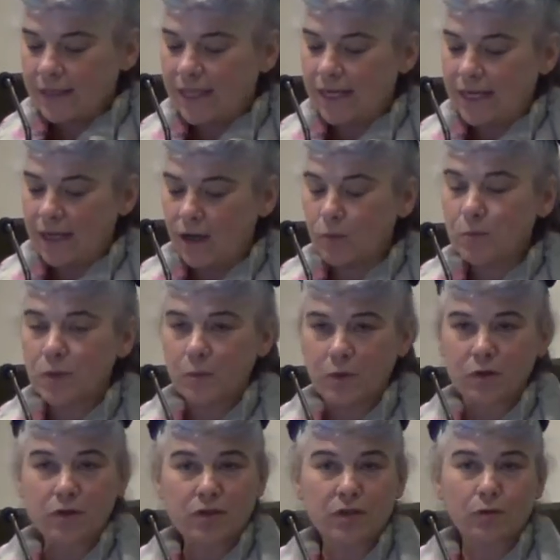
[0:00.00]
then help the
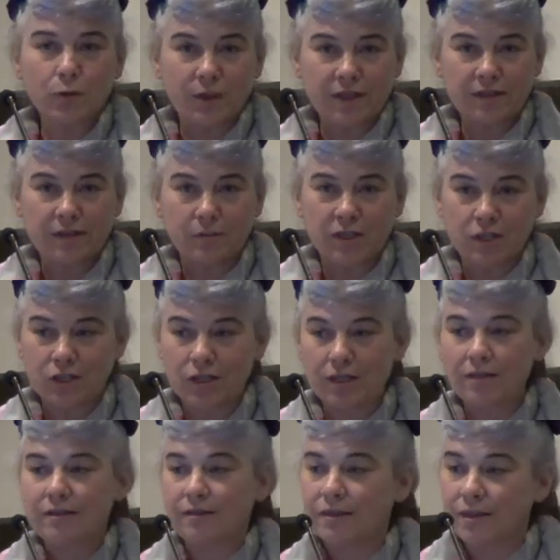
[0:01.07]
person with
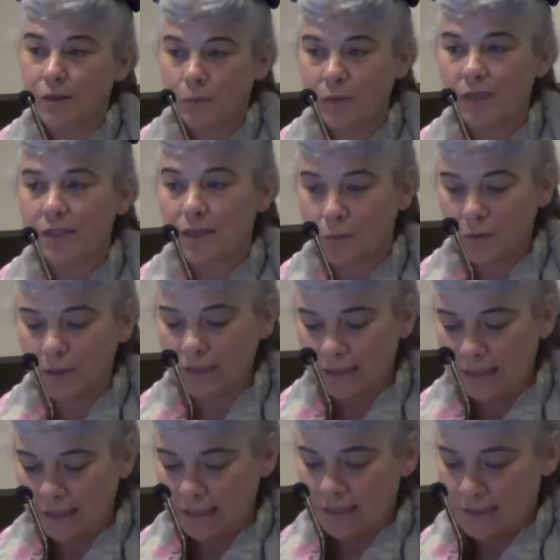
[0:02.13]
dementia, the
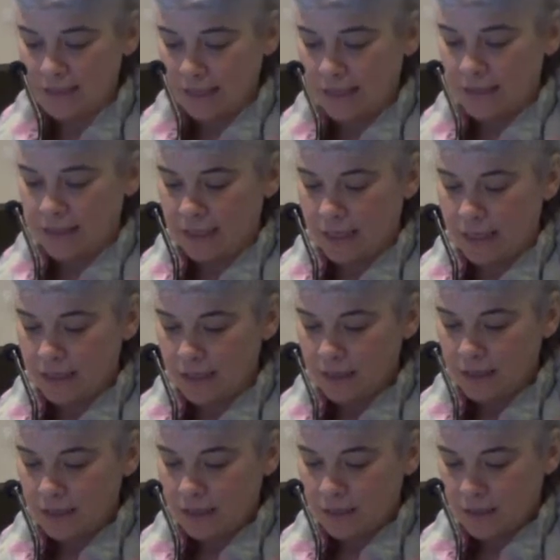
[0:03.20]
PWD as I say,
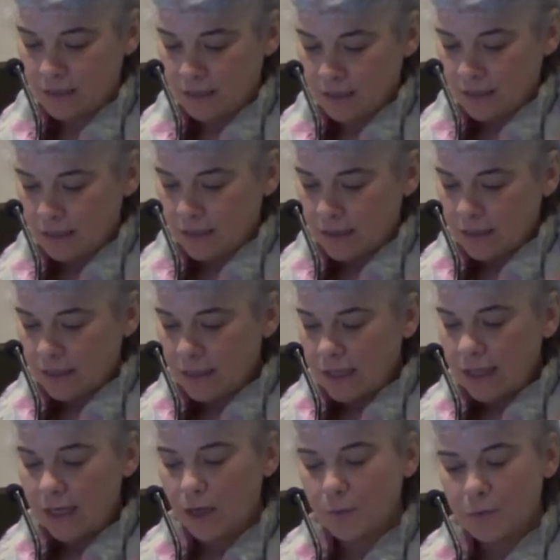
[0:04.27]

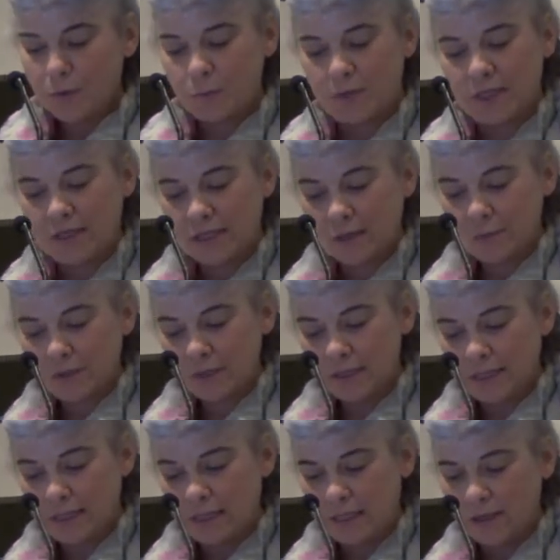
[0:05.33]
help the
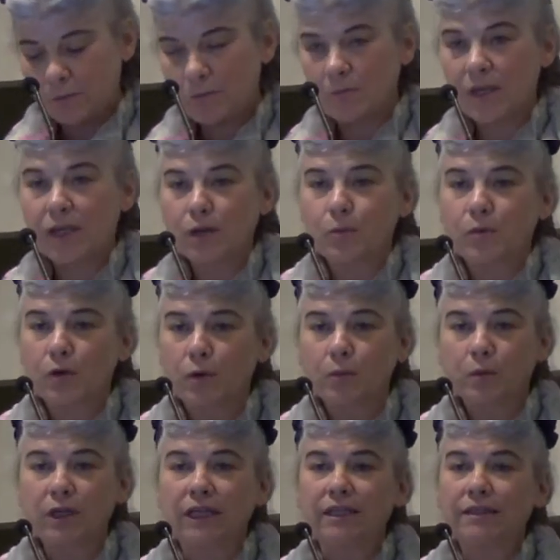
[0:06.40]
PWD make
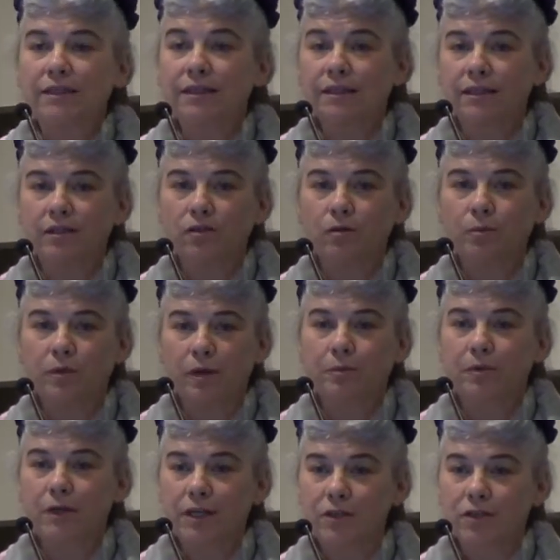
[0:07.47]
appropriate legal
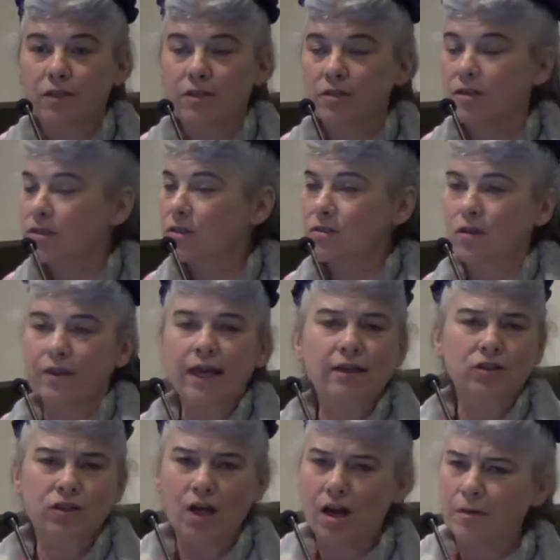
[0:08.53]
preparations so
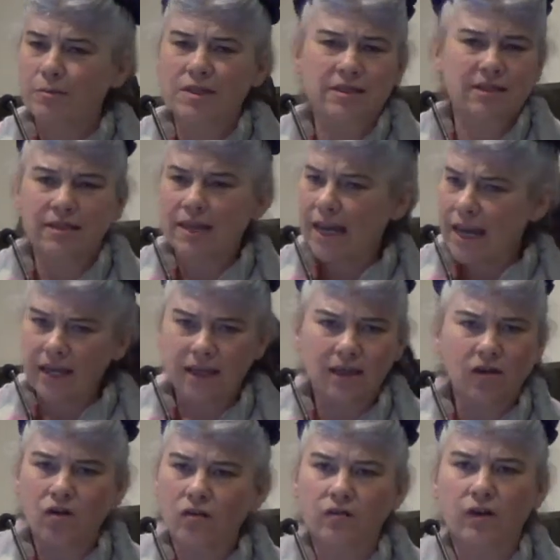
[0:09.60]
that job isn't
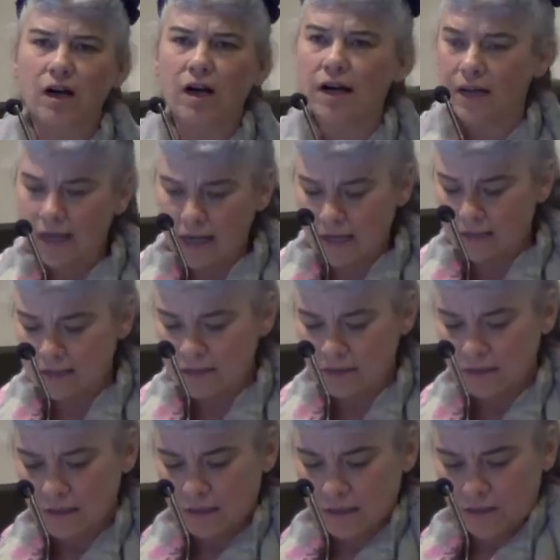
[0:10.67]
hanging over our
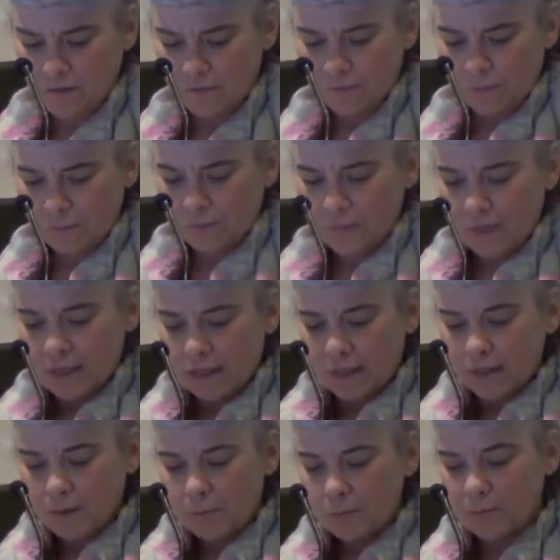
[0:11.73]
heads.
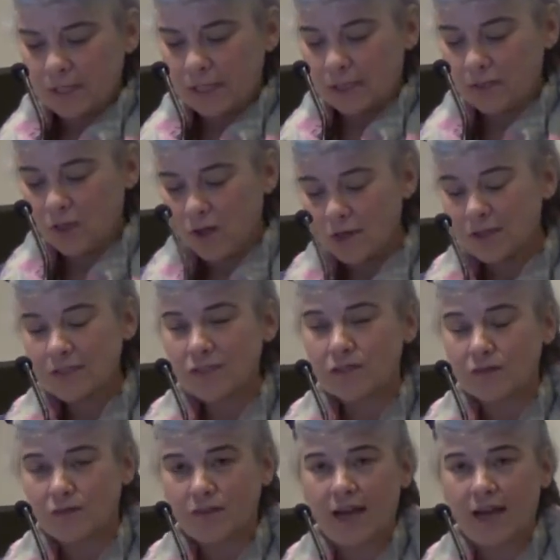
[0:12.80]
But acknowledge the